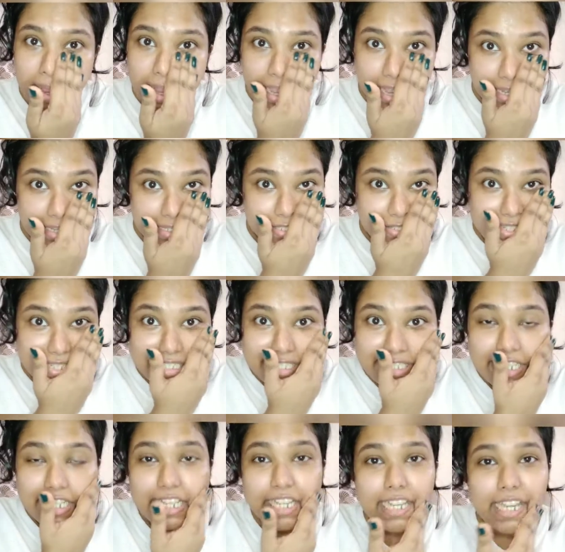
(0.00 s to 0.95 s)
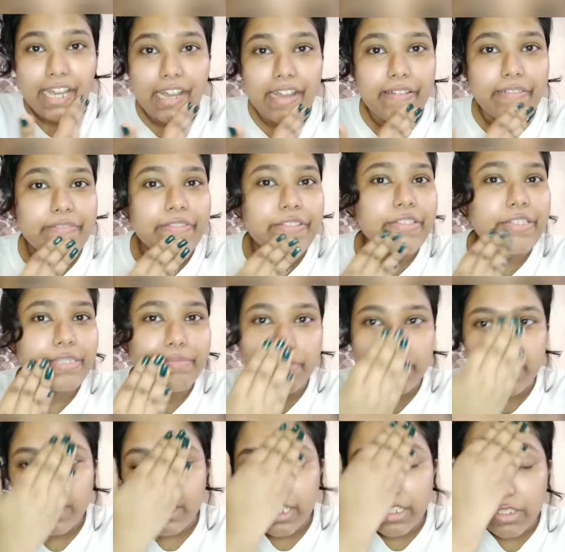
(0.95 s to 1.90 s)
as you can see, I have just
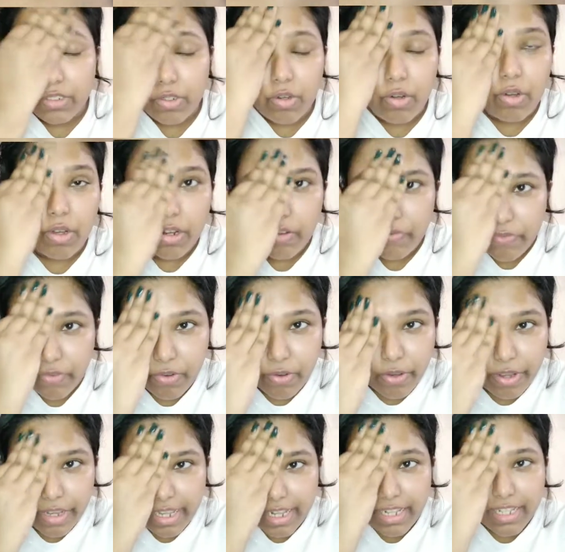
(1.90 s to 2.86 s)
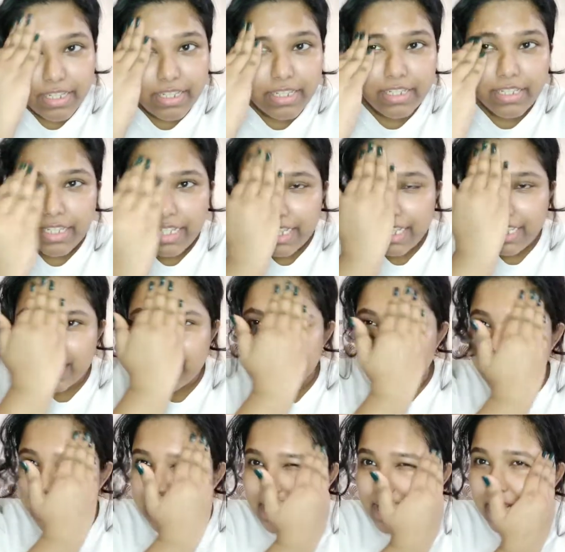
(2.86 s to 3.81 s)
massaged all of the oil.
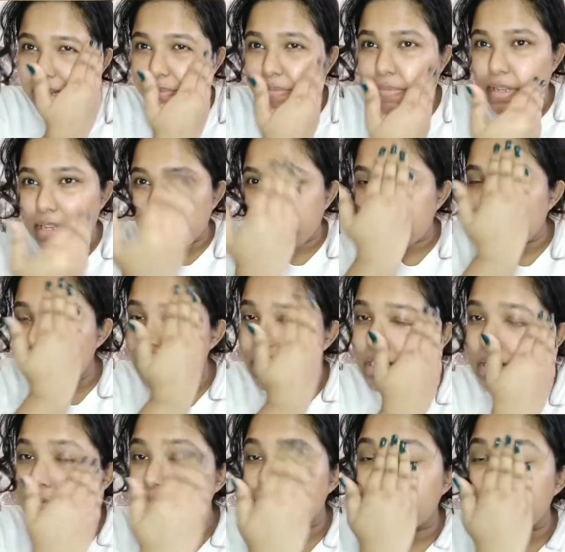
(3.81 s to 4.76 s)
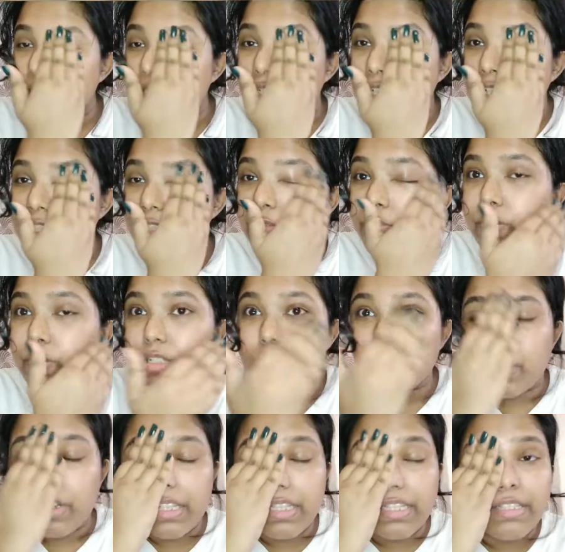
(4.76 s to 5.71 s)
There's still a bit. I'm just pushing it
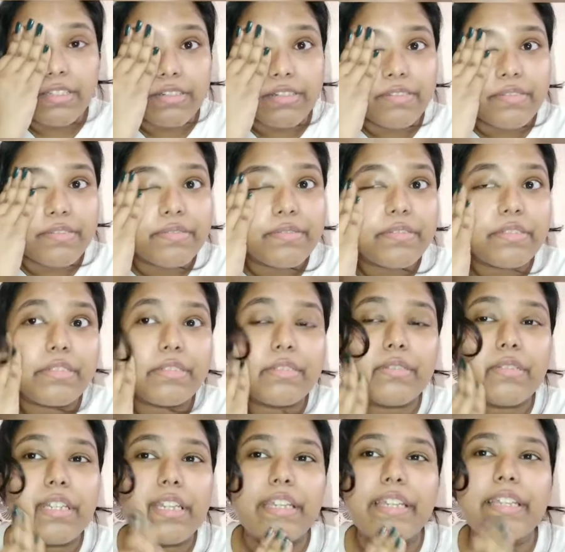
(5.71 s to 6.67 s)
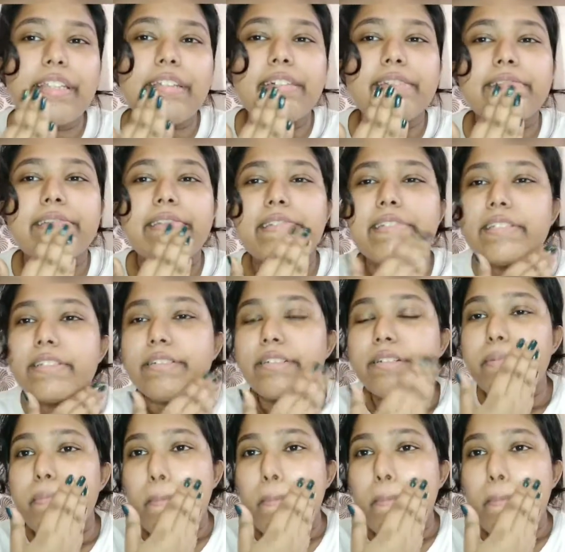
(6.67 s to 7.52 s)
towards all the areas that are